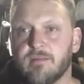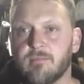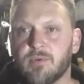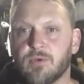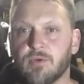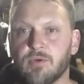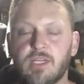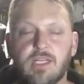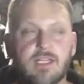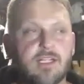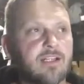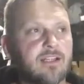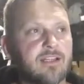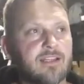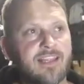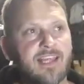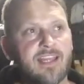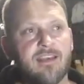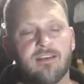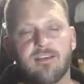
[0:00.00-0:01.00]
But
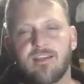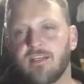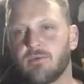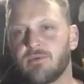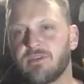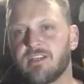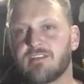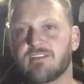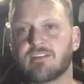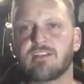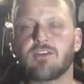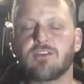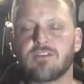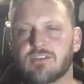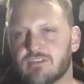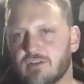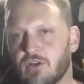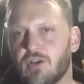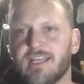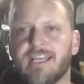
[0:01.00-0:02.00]
then, when you're
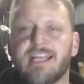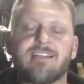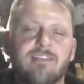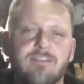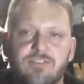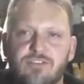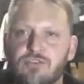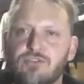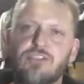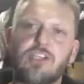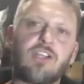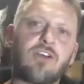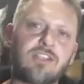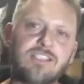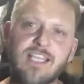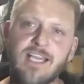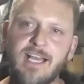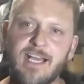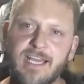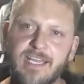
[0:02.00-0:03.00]
slugging at it for such a long
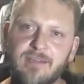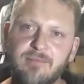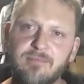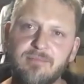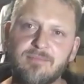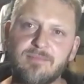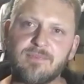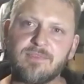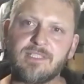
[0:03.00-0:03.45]
time,